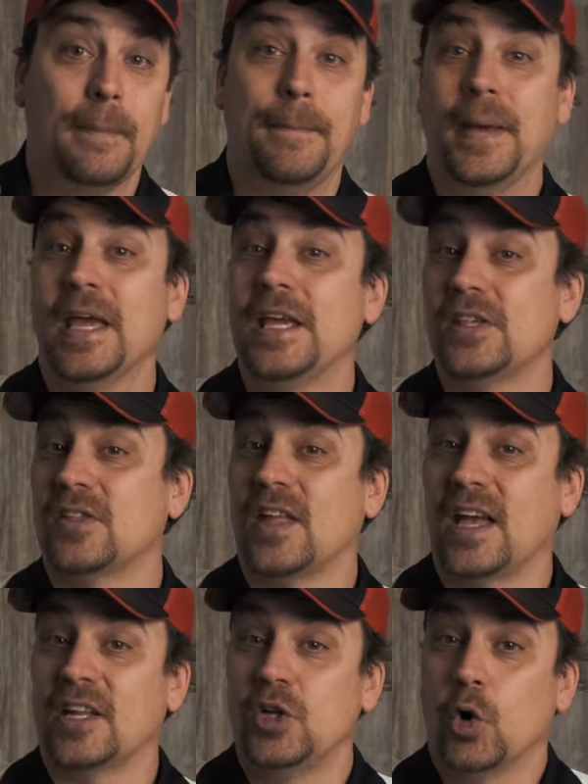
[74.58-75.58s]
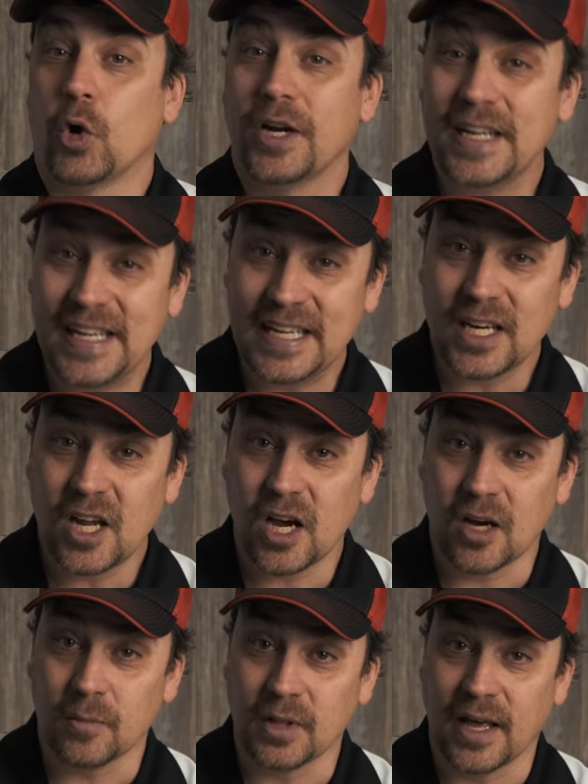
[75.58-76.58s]
based on your
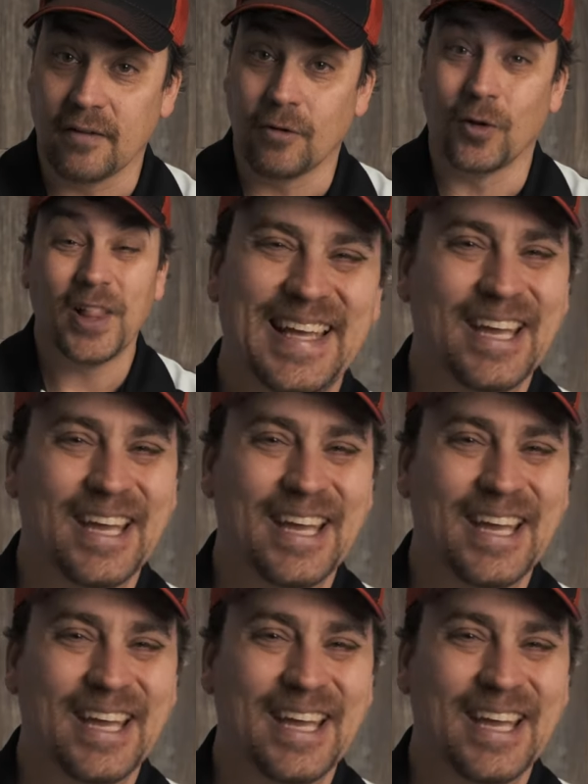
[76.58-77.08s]
income level.